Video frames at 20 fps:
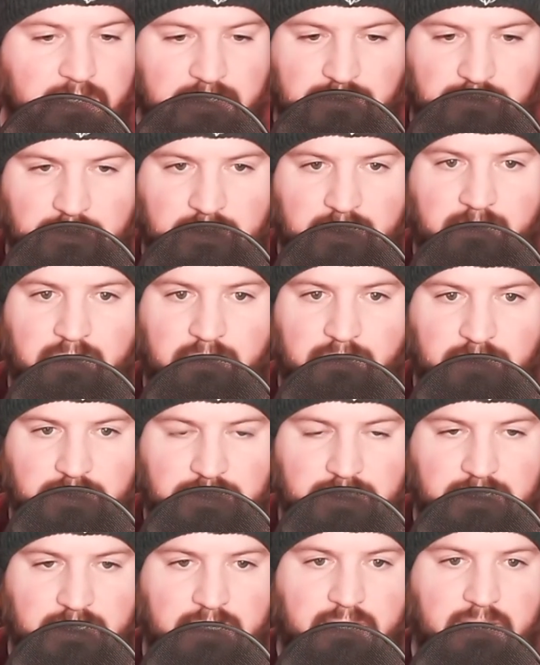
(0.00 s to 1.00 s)
has really been
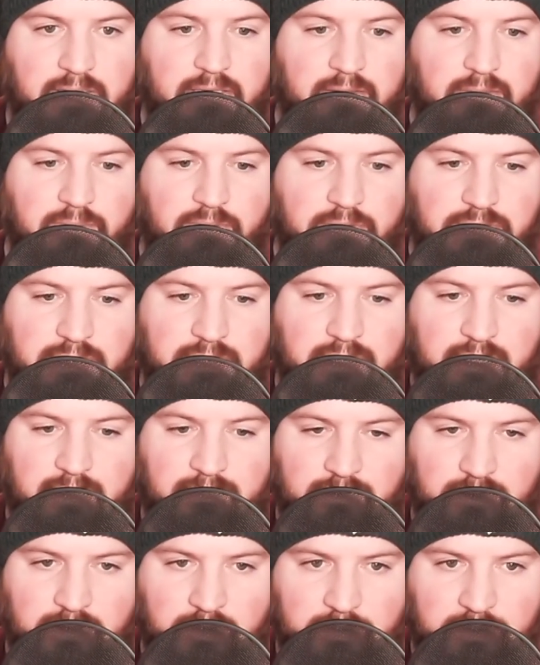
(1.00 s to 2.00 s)
pushing the
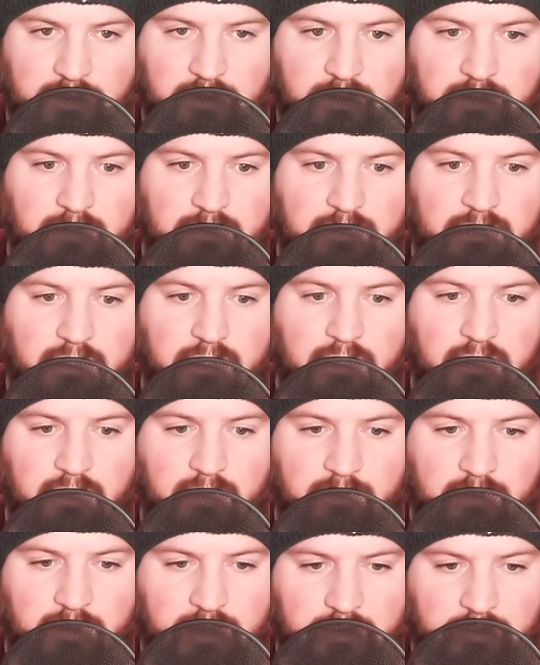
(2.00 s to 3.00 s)
envelope here
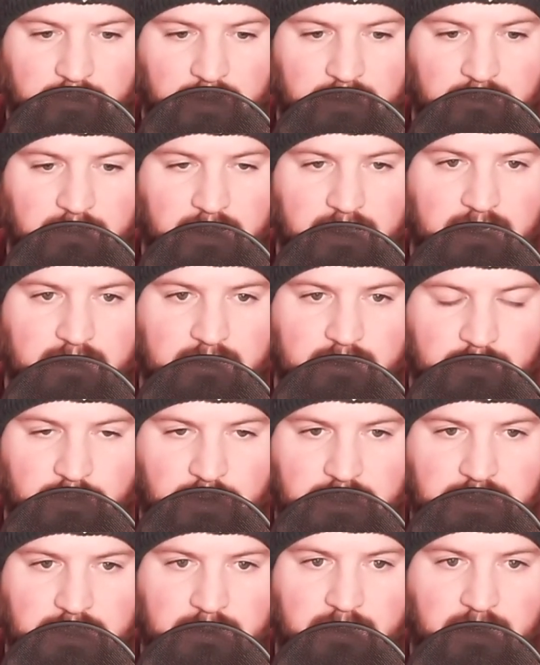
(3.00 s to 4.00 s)
and making this
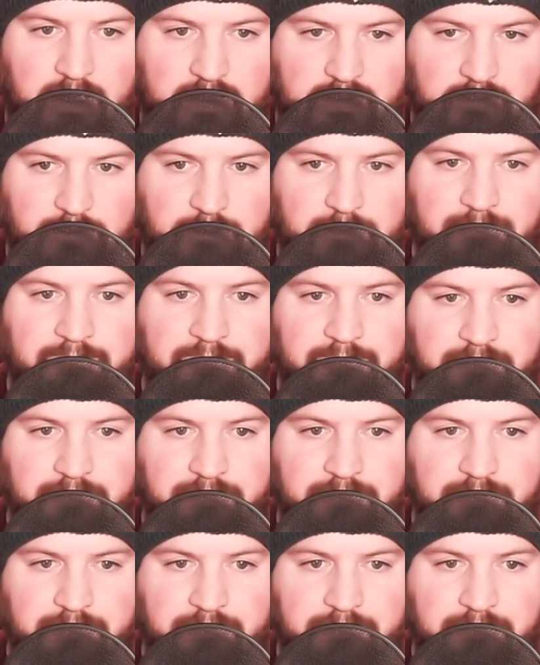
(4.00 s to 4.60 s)
project possible.